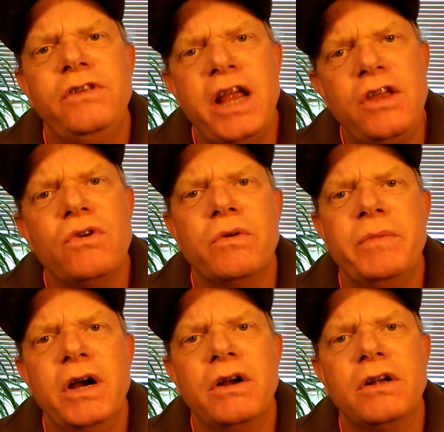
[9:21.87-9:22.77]
Thank you,
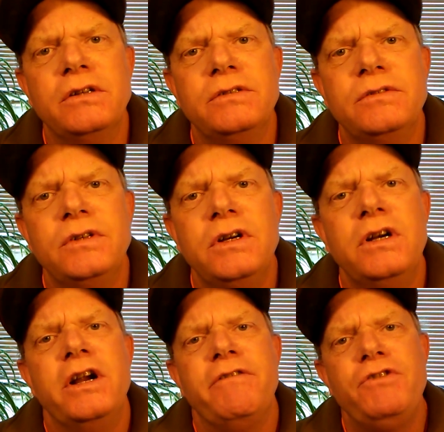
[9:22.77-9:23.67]
America.
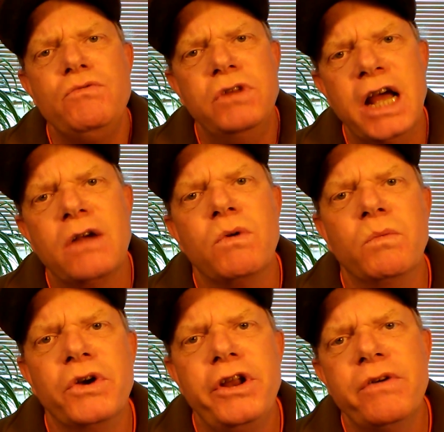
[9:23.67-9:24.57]
If you like
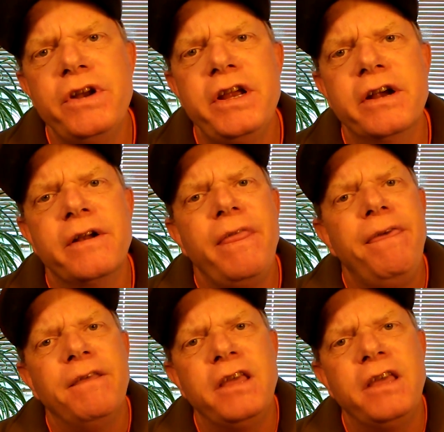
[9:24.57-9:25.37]
what we're doing here,